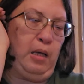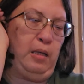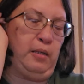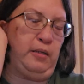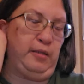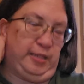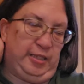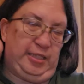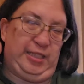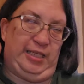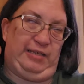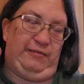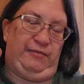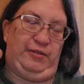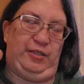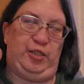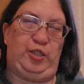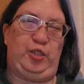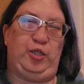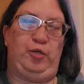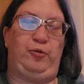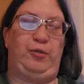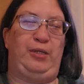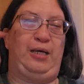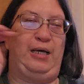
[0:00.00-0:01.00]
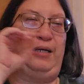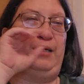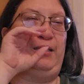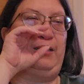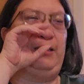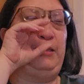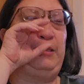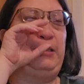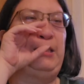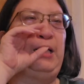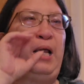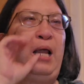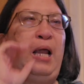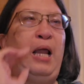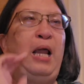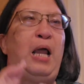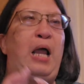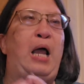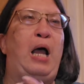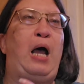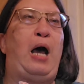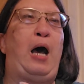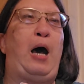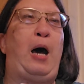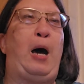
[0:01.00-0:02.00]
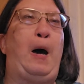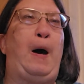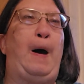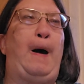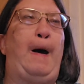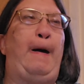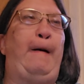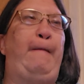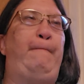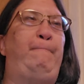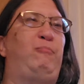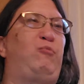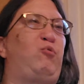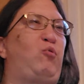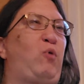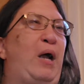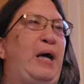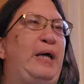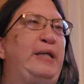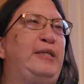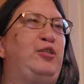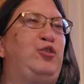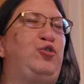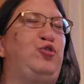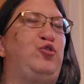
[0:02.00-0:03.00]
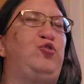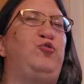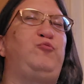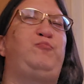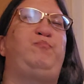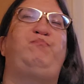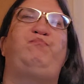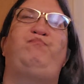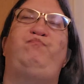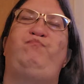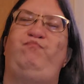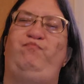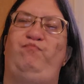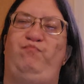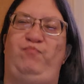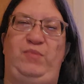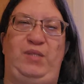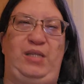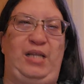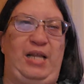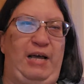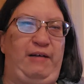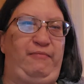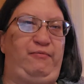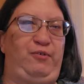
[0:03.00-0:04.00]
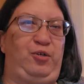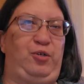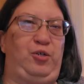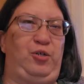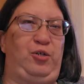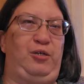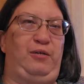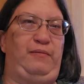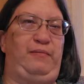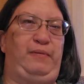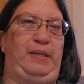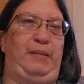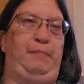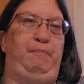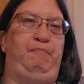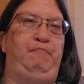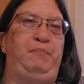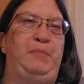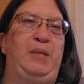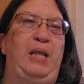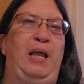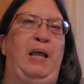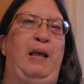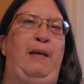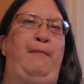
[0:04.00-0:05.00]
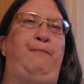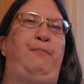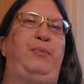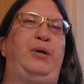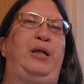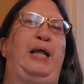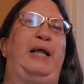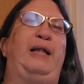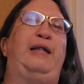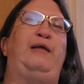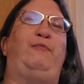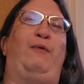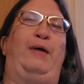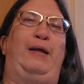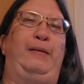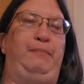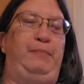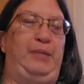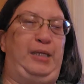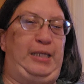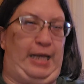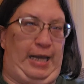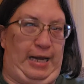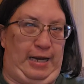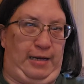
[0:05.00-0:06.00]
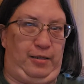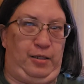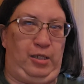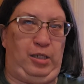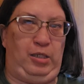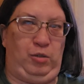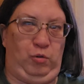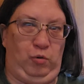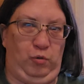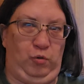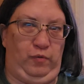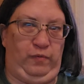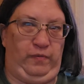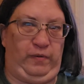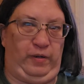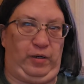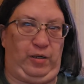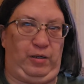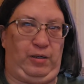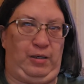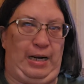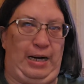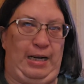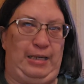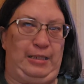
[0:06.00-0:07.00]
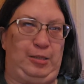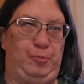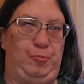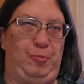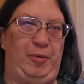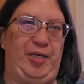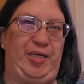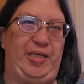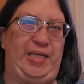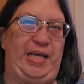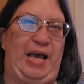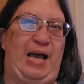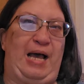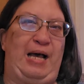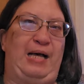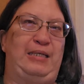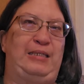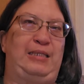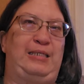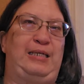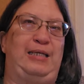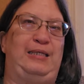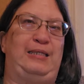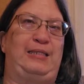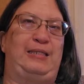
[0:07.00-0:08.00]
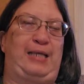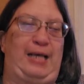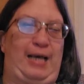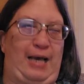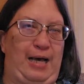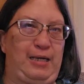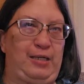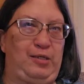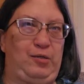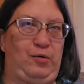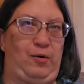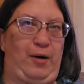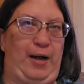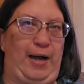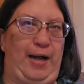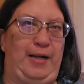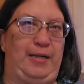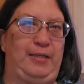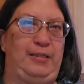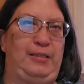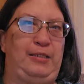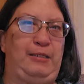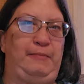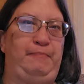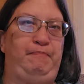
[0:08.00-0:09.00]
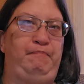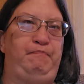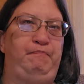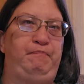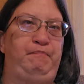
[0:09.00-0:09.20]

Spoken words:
the TV show, that is. Ron Troop, never heard of him. But anyway, Michaela Hoover has been cast as Cat Grant,